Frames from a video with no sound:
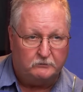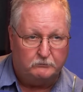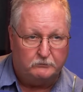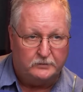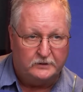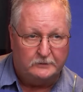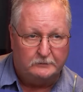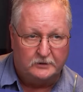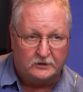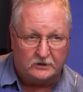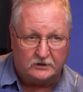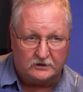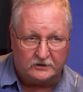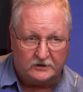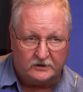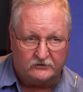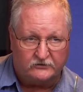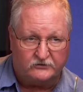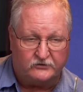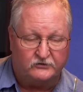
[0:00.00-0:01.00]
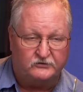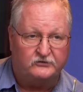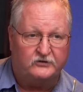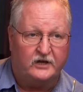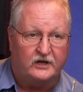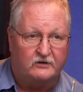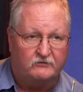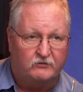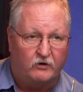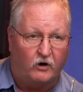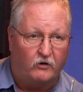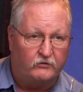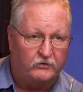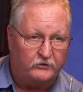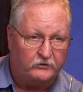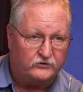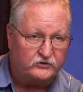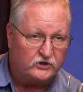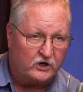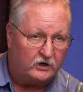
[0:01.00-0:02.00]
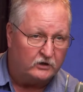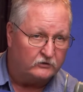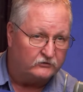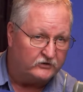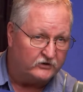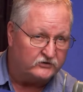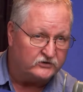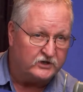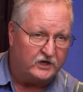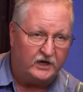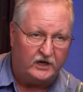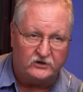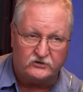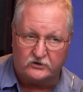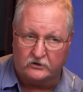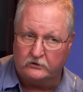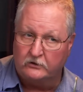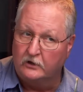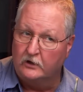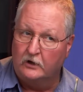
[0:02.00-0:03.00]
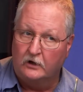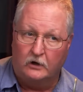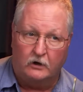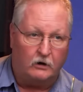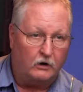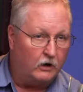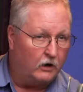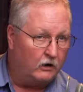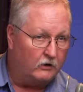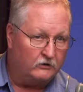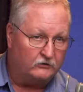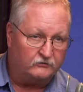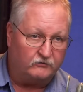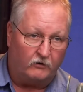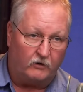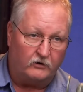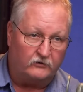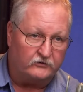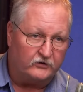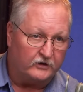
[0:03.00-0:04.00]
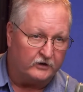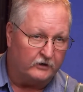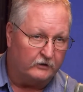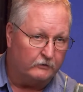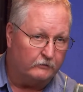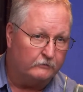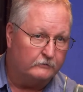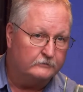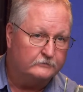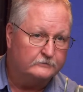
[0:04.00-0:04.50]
biblically, is to stay involved in their child's education as far as they go.